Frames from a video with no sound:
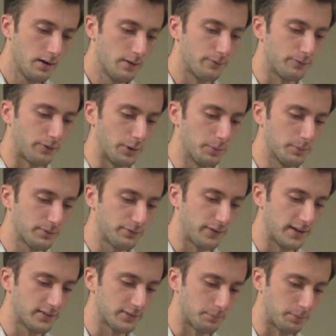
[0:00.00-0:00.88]
firms
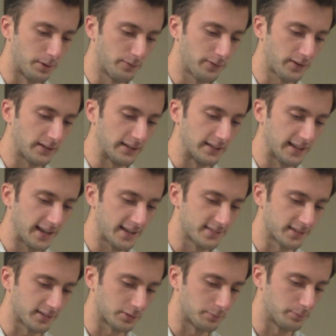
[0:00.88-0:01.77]
face a perfectly
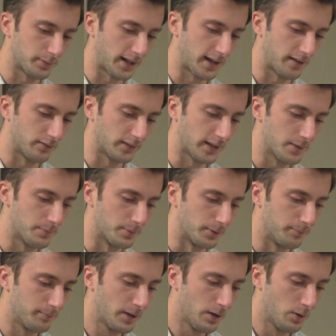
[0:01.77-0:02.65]
elastic supply of
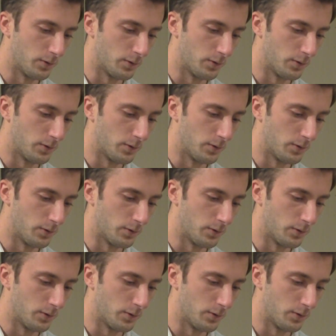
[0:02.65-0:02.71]
labor,